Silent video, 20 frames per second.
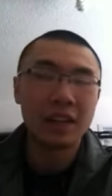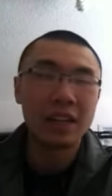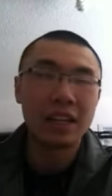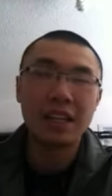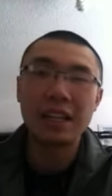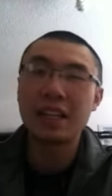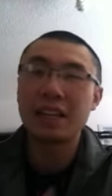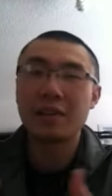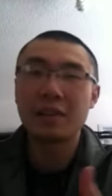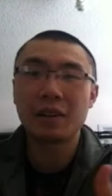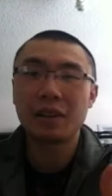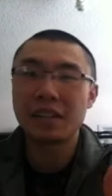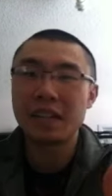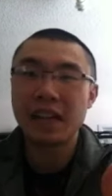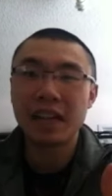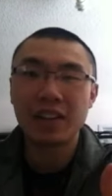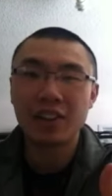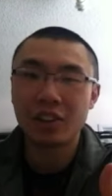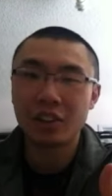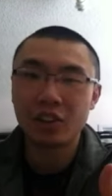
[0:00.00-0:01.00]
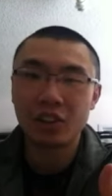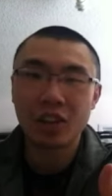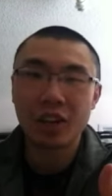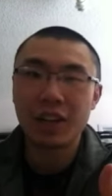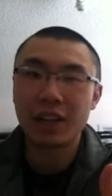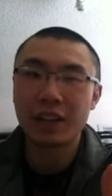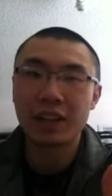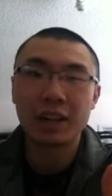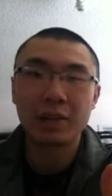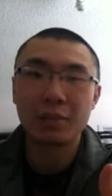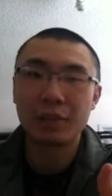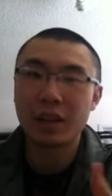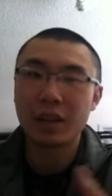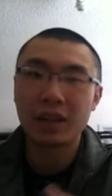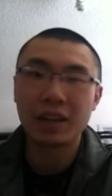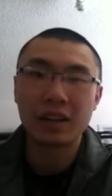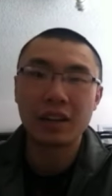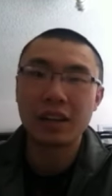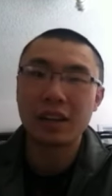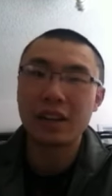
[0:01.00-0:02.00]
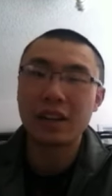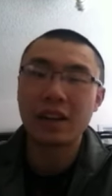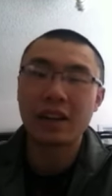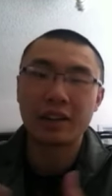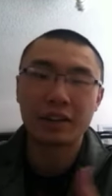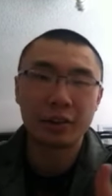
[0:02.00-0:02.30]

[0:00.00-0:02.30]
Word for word: he can take a shot coming in and uh,